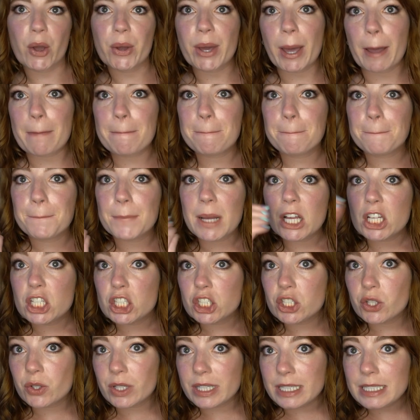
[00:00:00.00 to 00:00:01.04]
Okay,
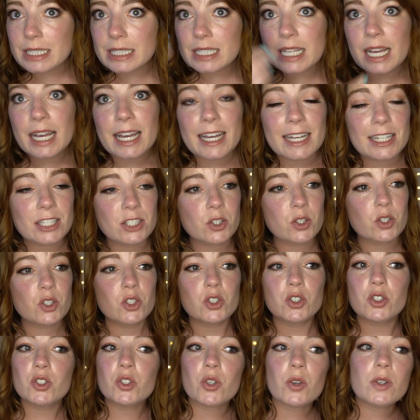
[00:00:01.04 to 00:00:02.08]
so this is
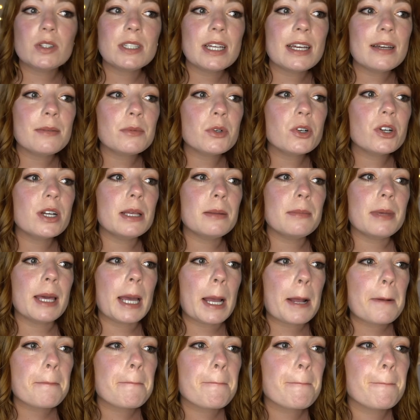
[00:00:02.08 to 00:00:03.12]
so damn
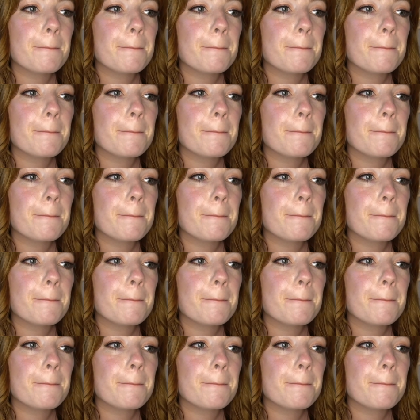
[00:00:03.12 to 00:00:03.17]
creamy.